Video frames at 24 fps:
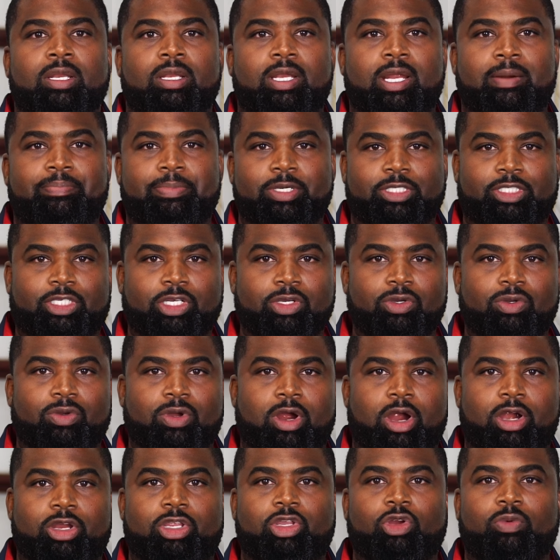Number
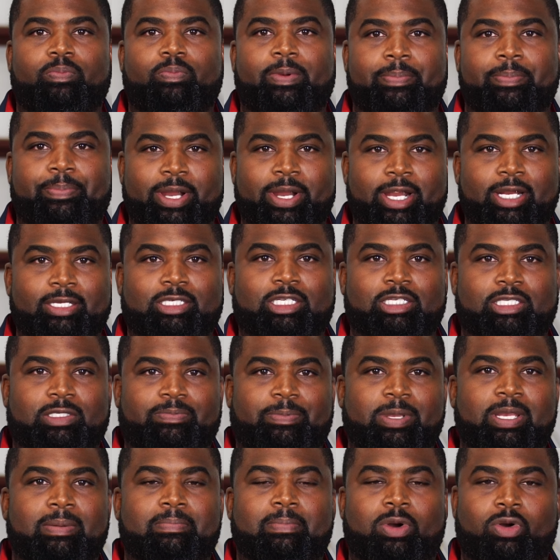2, are you prepared to
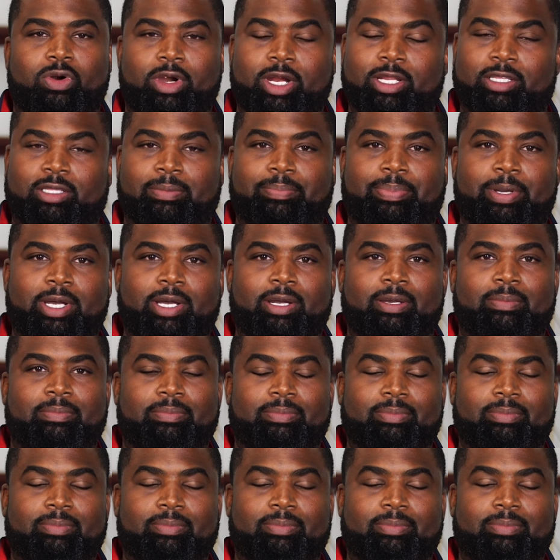spend more at the pump?